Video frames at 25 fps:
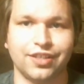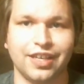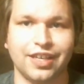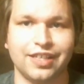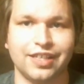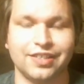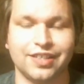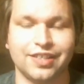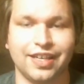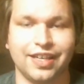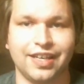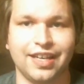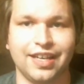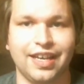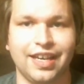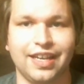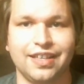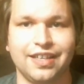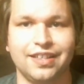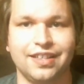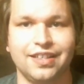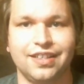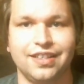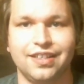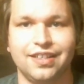I said,
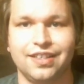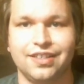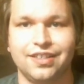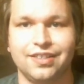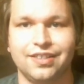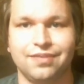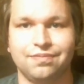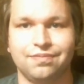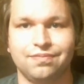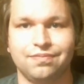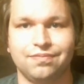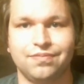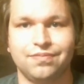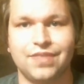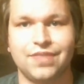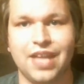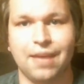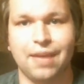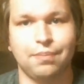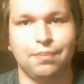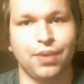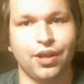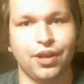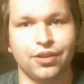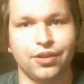hey,
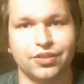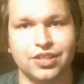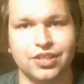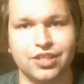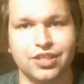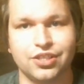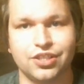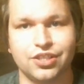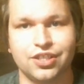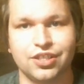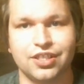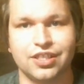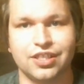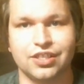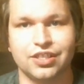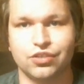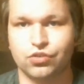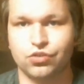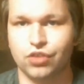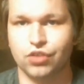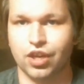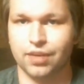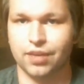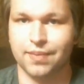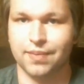that politician is
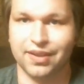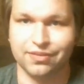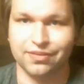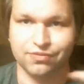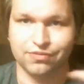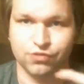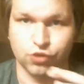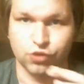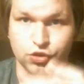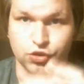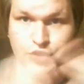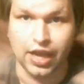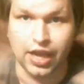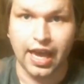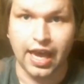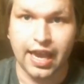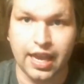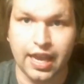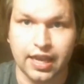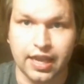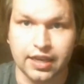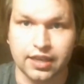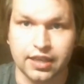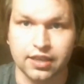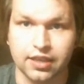talking about
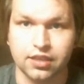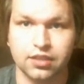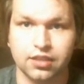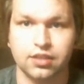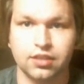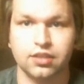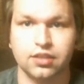society,